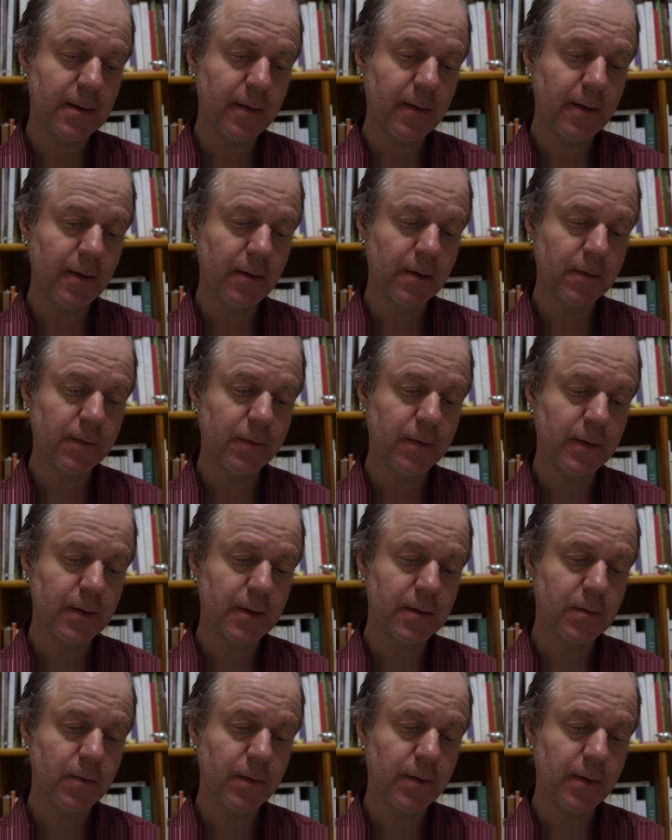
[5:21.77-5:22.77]
and they look for
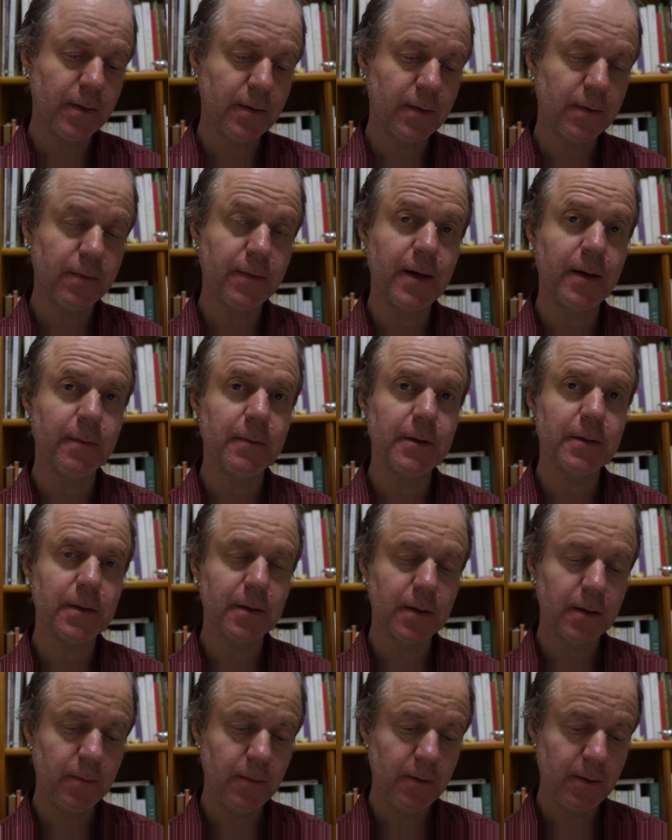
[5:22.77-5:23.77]
this within their families
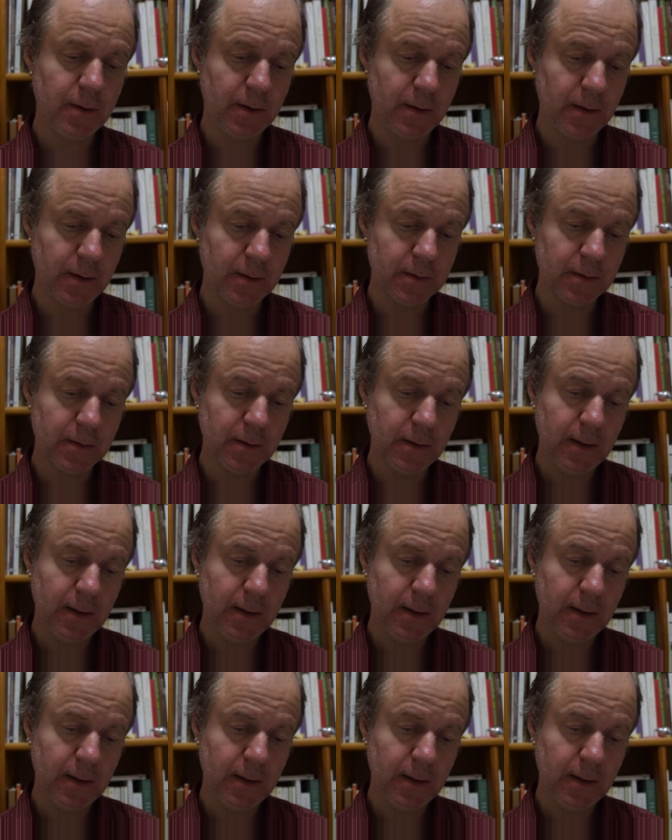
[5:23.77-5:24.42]
and communities.